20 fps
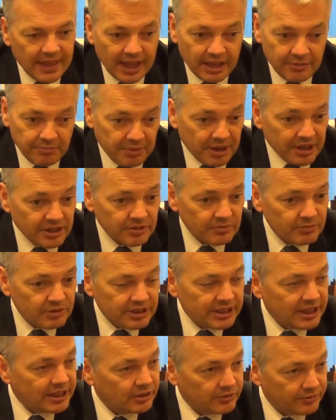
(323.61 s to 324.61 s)
and Belgium
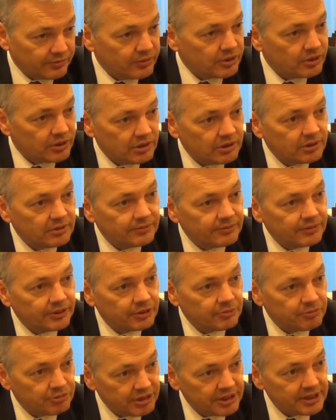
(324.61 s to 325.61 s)
will take the floor
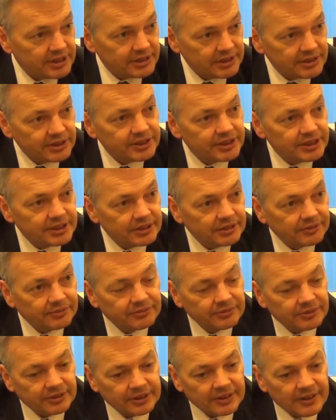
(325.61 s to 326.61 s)
for the presidency
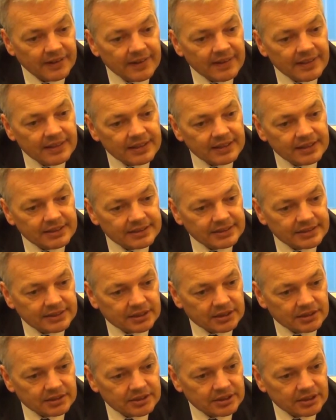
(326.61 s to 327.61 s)
of the
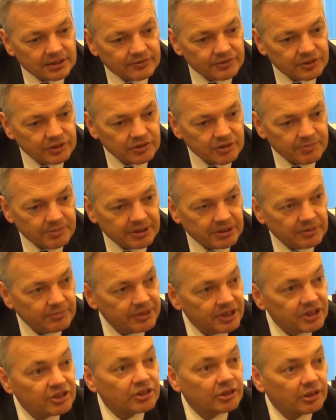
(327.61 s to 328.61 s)
Council of Europe at the
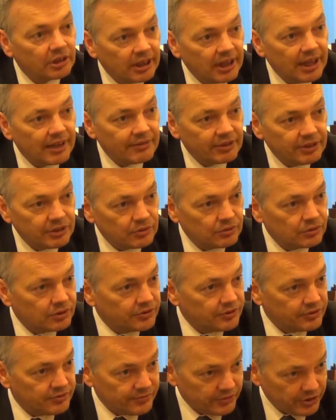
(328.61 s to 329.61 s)
ministerial level in
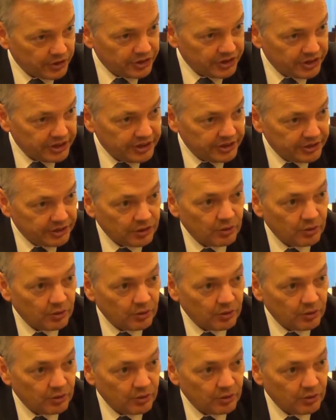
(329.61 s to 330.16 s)
2014.